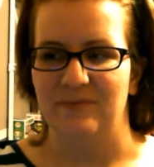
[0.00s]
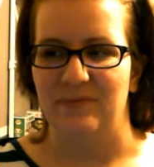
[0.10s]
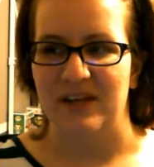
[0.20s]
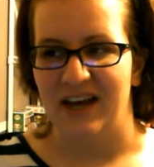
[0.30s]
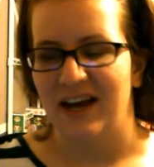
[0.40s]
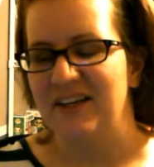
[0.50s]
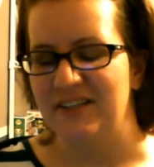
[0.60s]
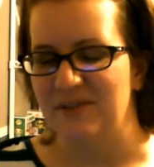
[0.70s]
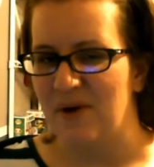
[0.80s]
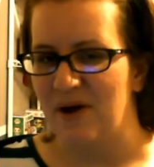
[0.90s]

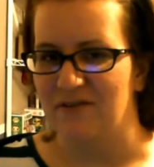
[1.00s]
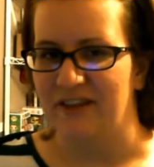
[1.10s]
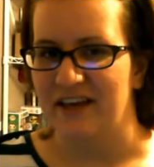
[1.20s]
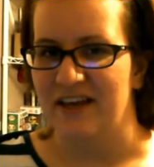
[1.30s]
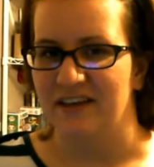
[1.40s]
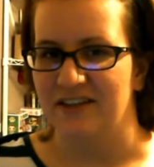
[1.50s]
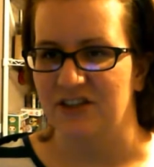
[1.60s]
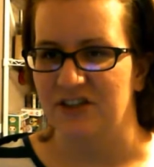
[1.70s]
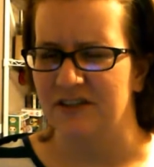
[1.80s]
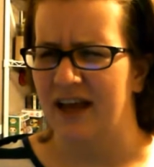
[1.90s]
because Beverly,
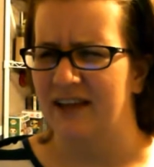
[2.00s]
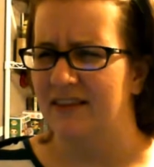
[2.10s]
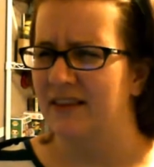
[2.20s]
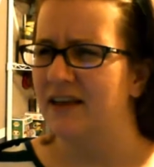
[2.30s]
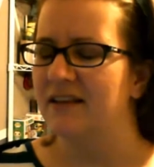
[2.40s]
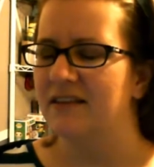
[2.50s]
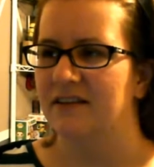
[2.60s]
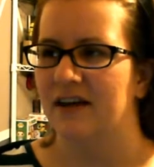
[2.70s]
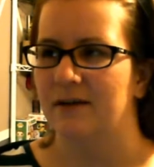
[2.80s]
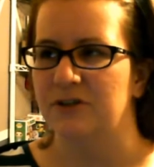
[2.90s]
I think at the
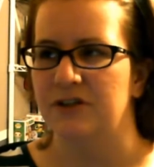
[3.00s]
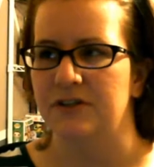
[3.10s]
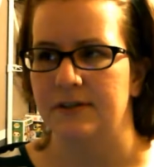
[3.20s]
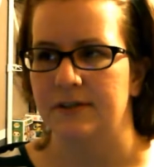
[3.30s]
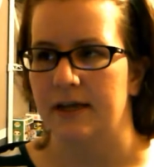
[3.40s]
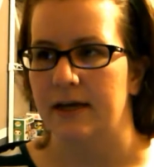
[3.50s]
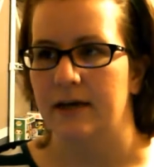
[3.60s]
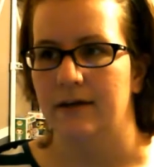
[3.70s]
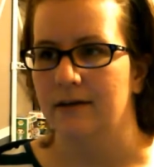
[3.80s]
time she's like